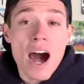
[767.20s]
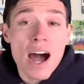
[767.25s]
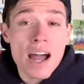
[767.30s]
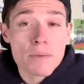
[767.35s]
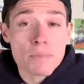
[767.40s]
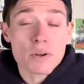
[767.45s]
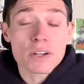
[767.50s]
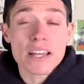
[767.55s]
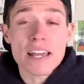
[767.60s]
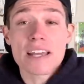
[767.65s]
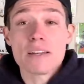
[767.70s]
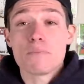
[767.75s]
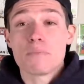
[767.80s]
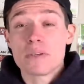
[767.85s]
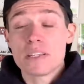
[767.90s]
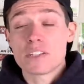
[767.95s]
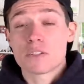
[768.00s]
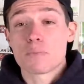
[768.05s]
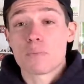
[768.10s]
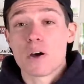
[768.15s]
Hypergain
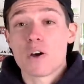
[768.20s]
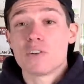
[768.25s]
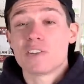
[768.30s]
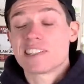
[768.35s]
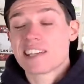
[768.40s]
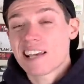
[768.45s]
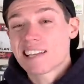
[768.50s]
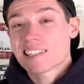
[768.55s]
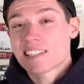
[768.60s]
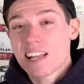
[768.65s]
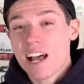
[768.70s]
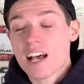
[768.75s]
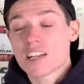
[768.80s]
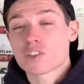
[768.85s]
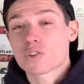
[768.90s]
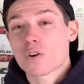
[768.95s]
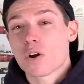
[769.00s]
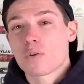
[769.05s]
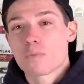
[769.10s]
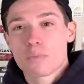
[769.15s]
Beast Mode
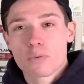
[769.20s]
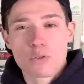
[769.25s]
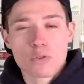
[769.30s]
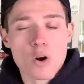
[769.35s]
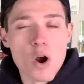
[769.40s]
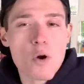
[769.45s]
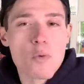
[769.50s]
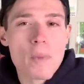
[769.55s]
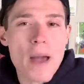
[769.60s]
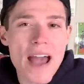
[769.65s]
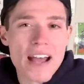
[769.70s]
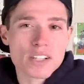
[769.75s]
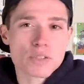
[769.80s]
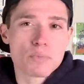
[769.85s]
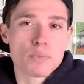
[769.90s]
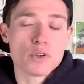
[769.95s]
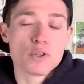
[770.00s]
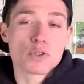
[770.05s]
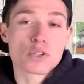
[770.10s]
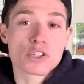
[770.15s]
Testosterone Pro Max
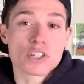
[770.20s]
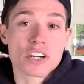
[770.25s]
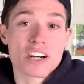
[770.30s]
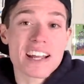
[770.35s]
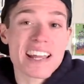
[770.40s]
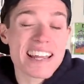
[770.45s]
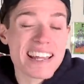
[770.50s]
Booster